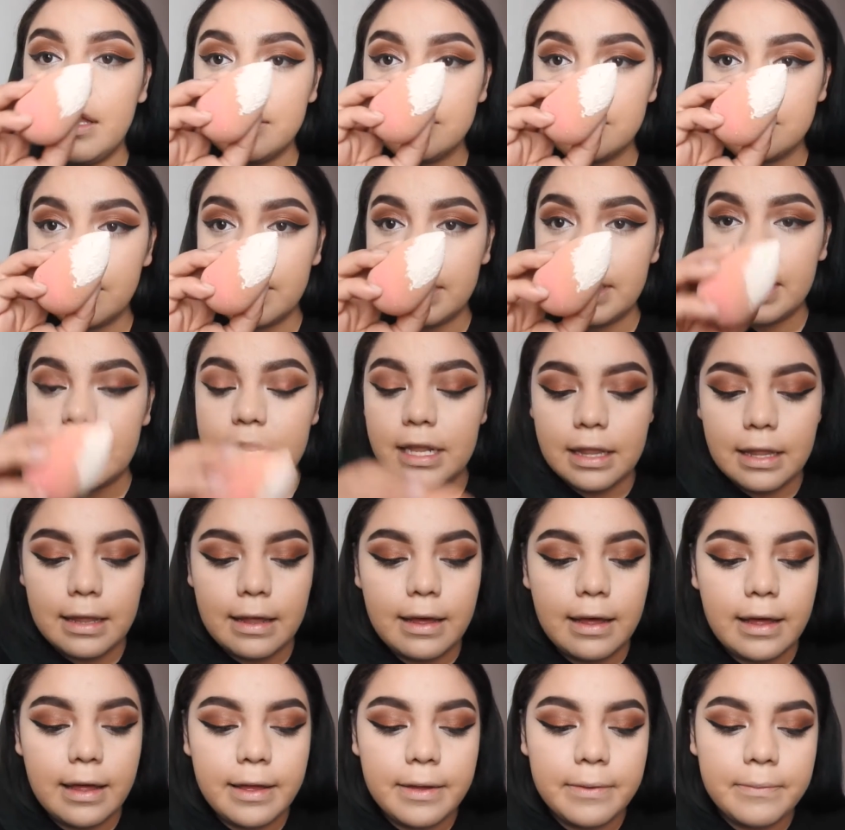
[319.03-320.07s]
So I get a
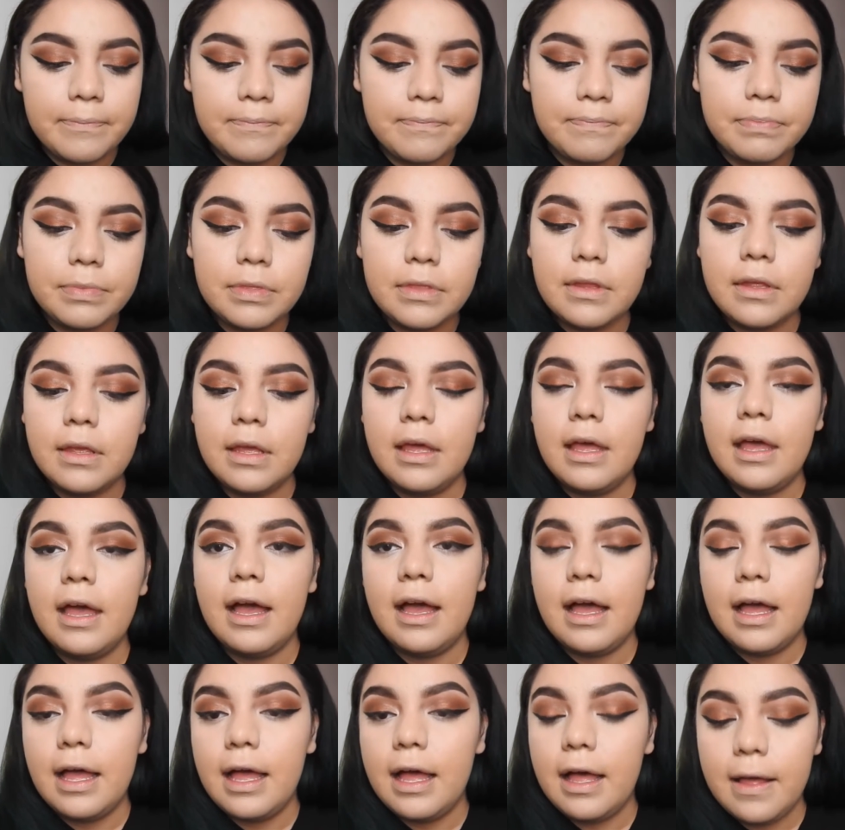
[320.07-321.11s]
lot.
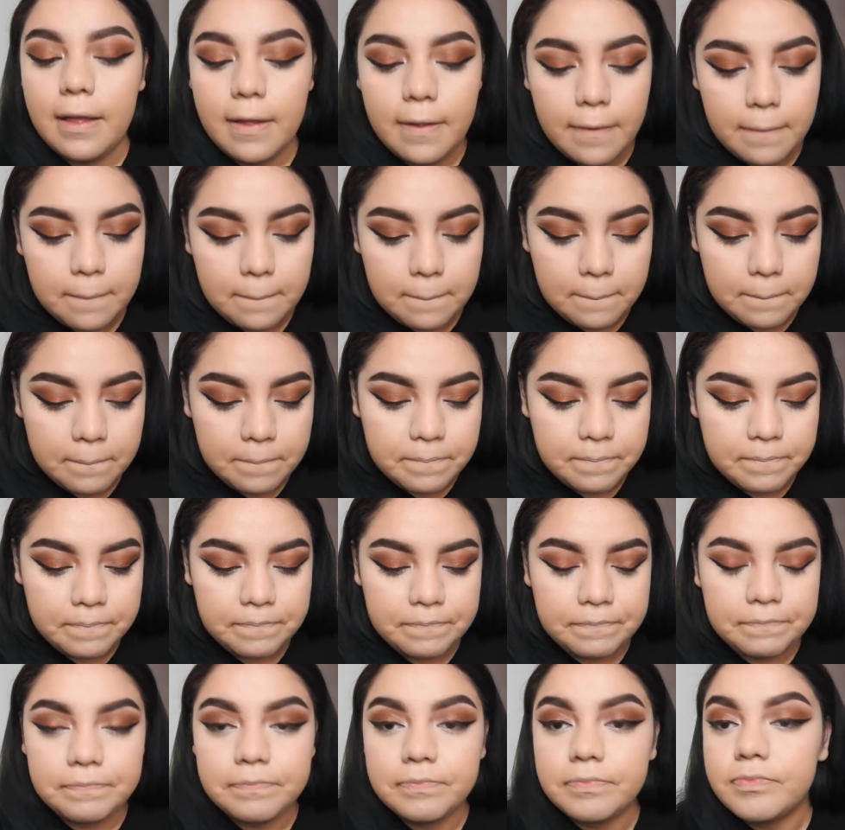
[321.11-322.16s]
And
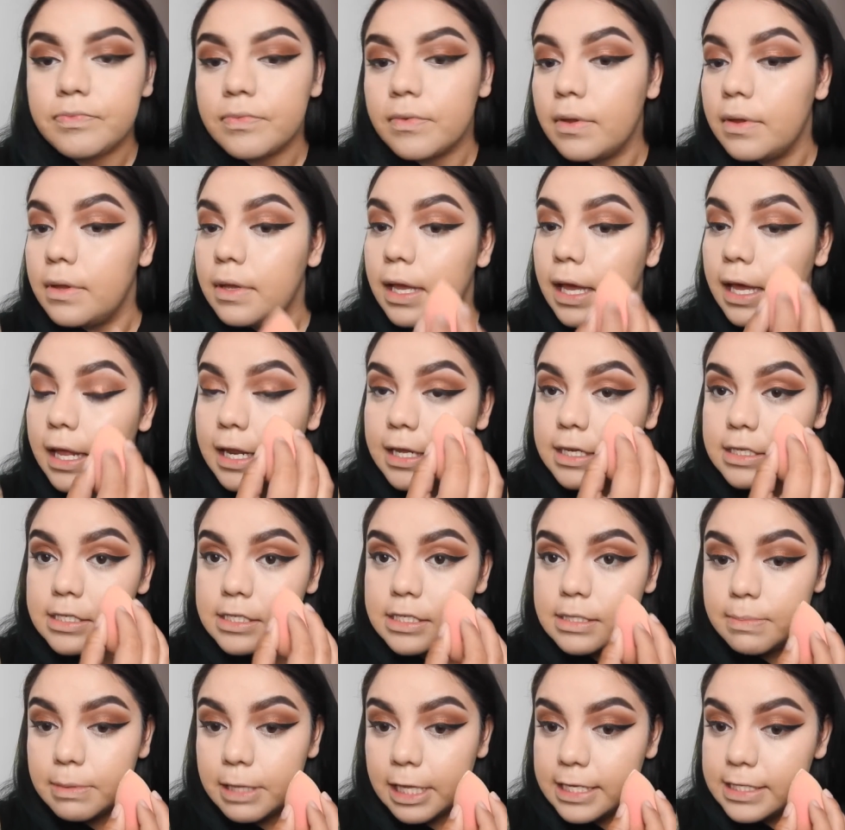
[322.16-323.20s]
I
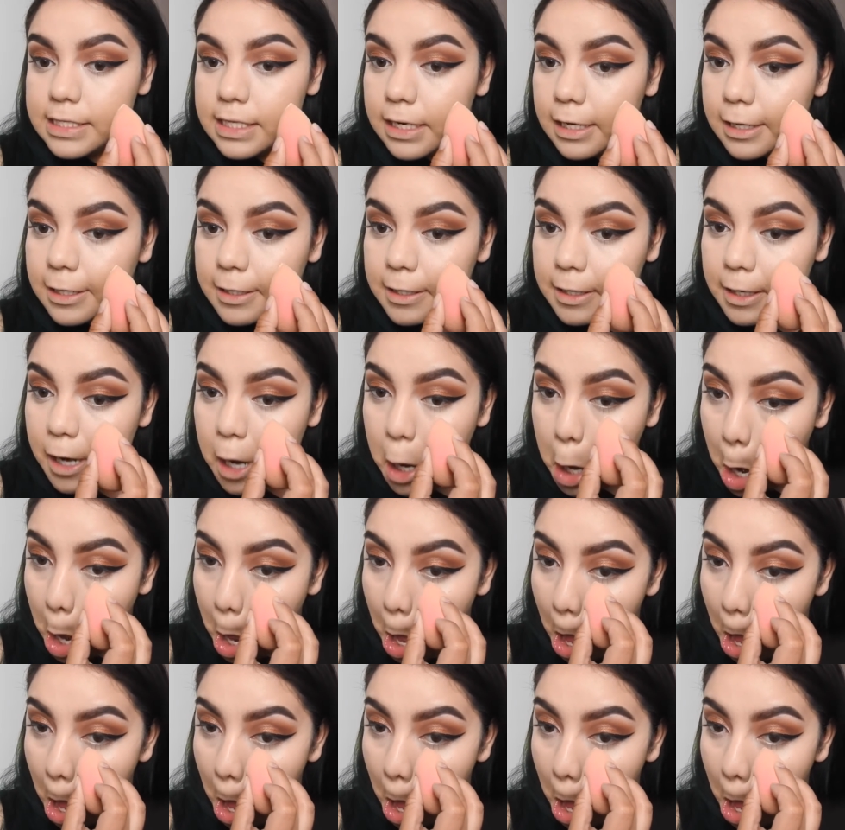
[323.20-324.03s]
just place it under.